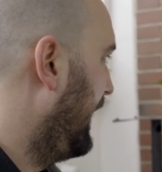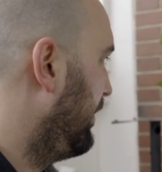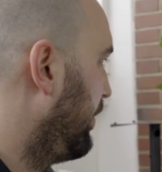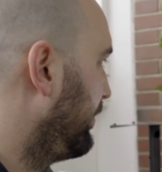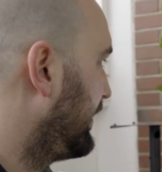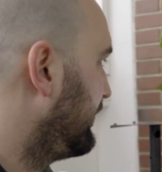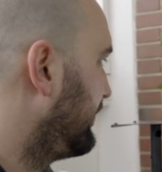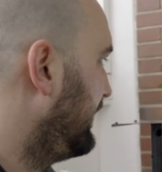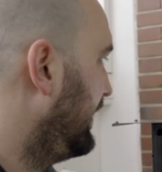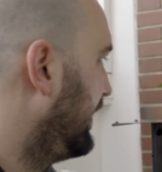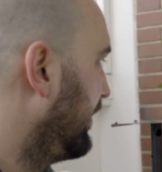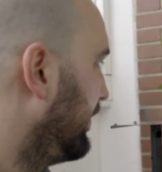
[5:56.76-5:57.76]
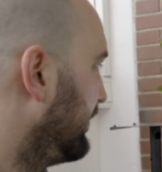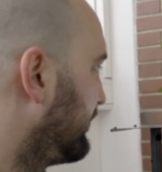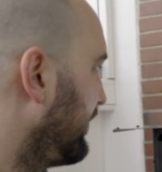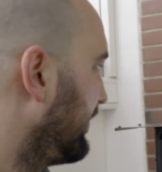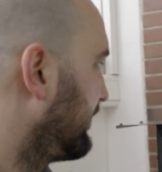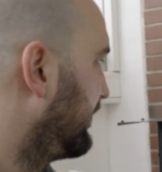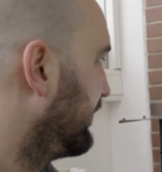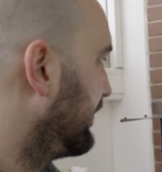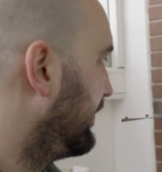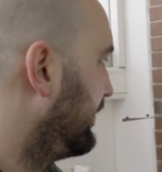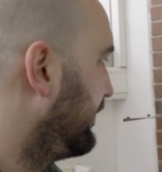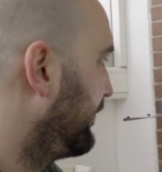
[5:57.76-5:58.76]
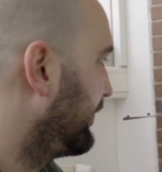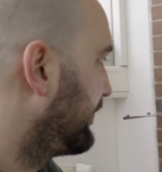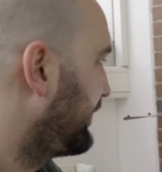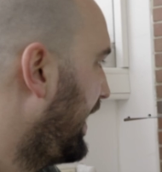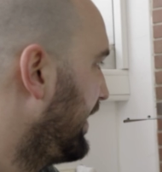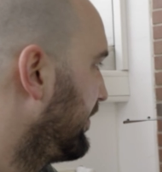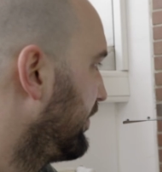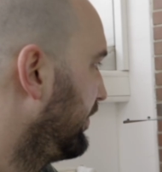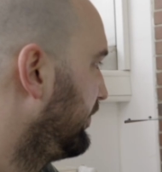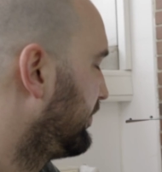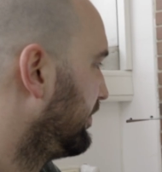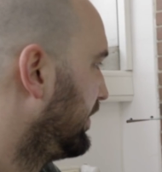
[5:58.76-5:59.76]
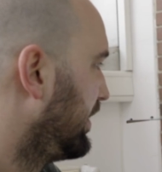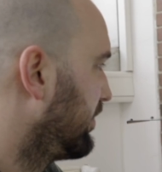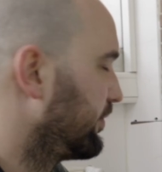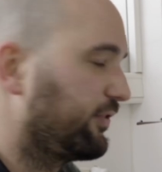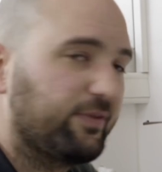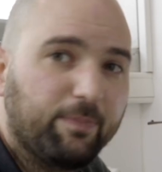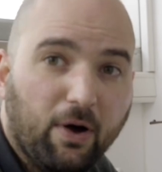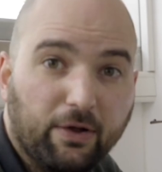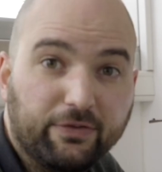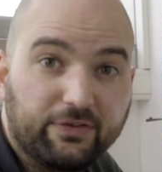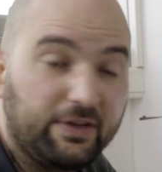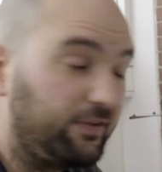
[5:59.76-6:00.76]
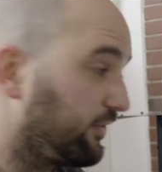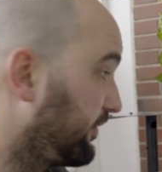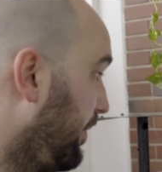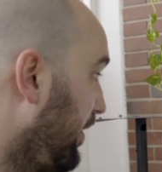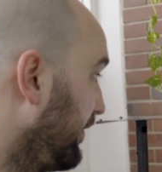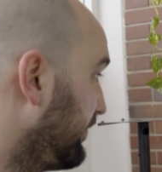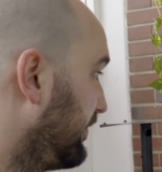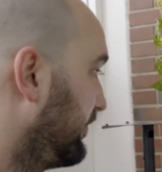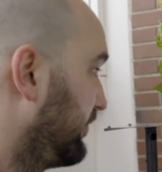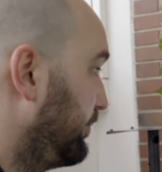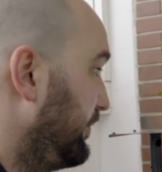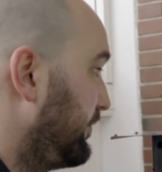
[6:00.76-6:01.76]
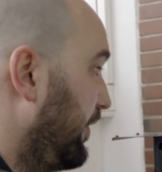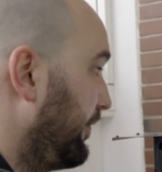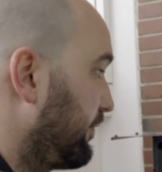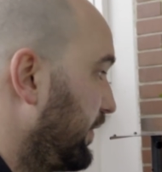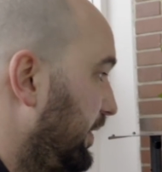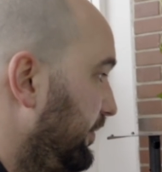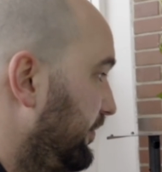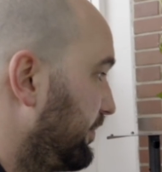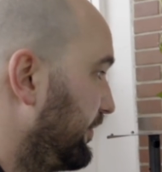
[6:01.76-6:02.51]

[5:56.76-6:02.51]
And what we can see here is just the standard response in smart. So we've got the frequency